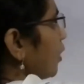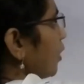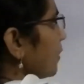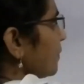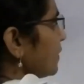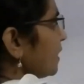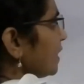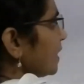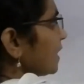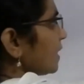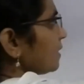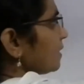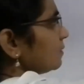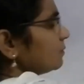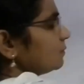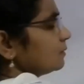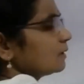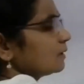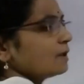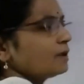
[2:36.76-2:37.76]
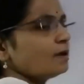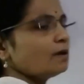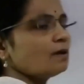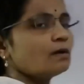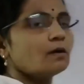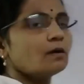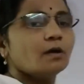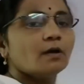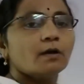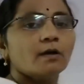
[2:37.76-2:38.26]
From here, the
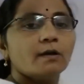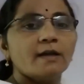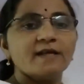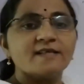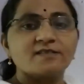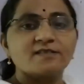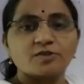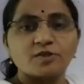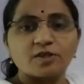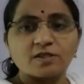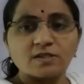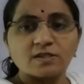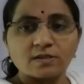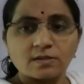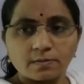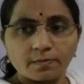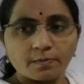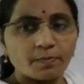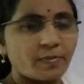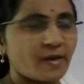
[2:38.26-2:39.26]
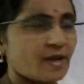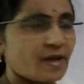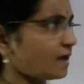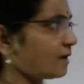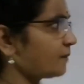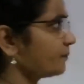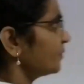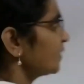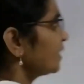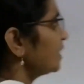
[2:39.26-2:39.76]
list is
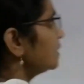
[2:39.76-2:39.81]
break.